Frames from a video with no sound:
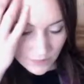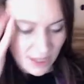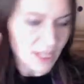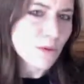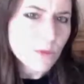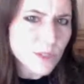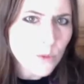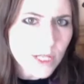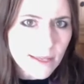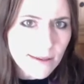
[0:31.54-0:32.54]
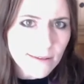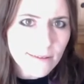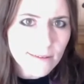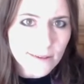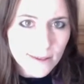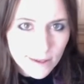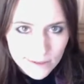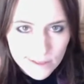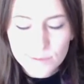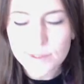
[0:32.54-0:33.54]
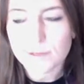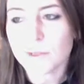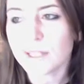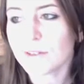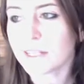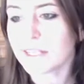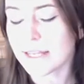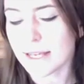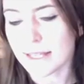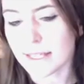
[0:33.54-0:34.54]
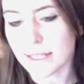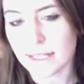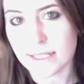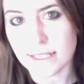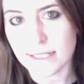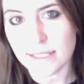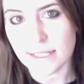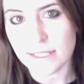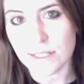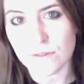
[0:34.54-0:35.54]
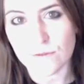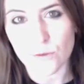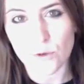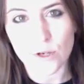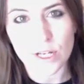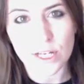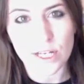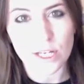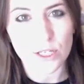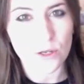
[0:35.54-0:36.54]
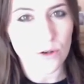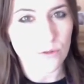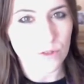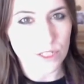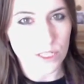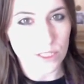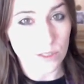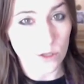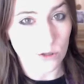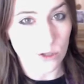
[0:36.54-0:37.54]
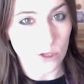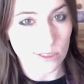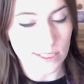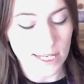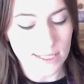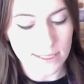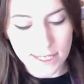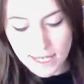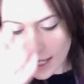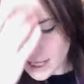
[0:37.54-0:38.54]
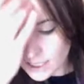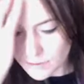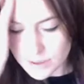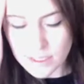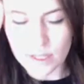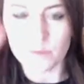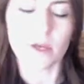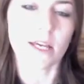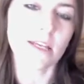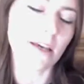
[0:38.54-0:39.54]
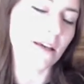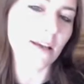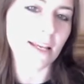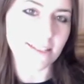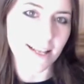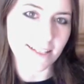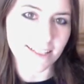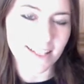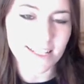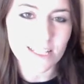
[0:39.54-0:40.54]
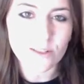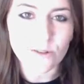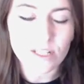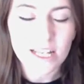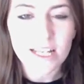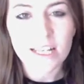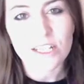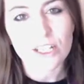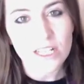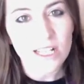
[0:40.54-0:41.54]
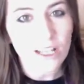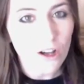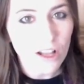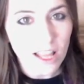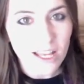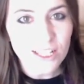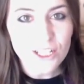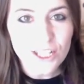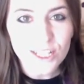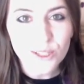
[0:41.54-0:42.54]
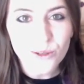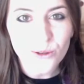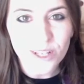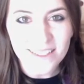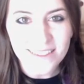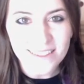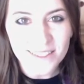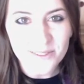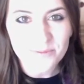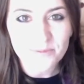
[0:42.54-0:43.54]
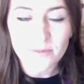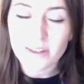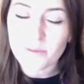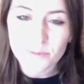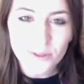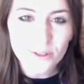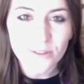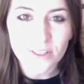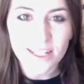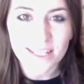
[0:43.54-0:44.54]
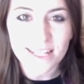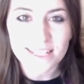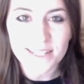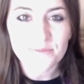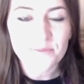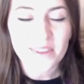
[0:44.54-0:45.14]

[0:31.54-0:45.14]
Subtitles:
think it was a winner. I think it was the winner at the 1964 Eurovision Song Contest, and it was sung by a young Italian lady called Gigliola Cinquetti. Beautiful young lady.